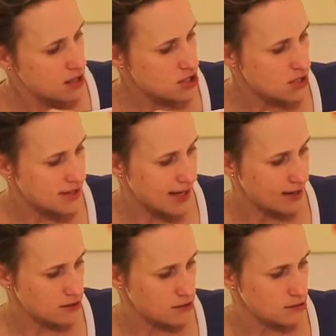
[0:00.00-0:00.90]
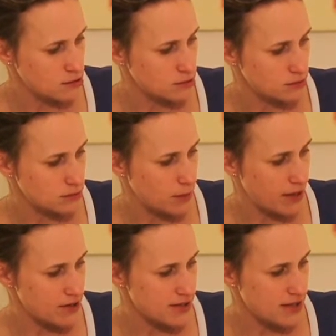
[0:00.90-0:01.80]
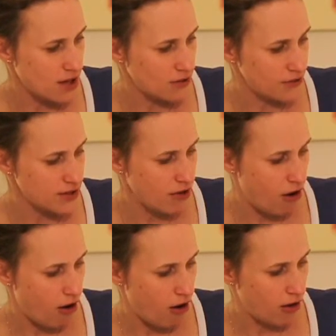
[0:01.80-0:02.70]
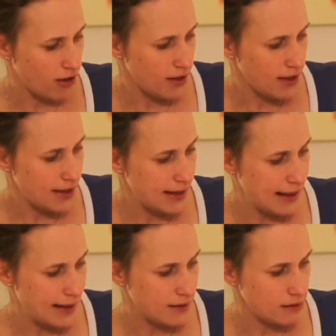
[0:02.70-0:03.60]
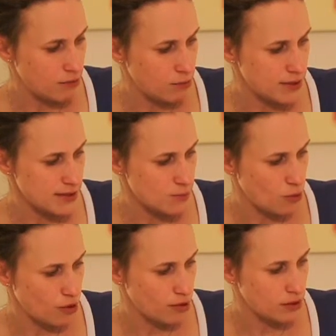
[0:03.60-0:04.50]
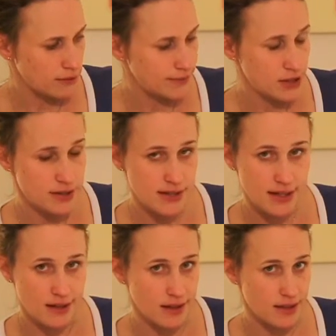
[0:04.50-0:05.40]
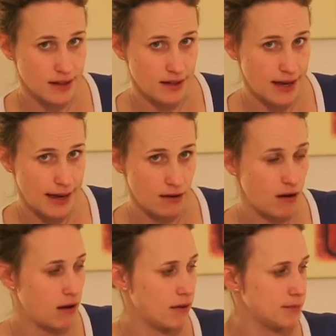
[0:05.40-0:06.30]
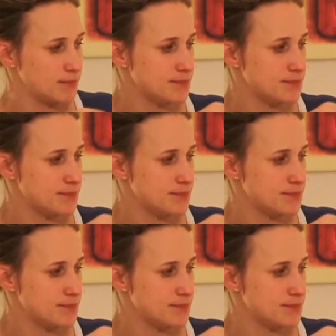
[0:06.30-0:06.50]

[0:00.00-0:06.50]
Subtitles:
She sat all alone by herself in the hall, and Ada once more could say nothing at all.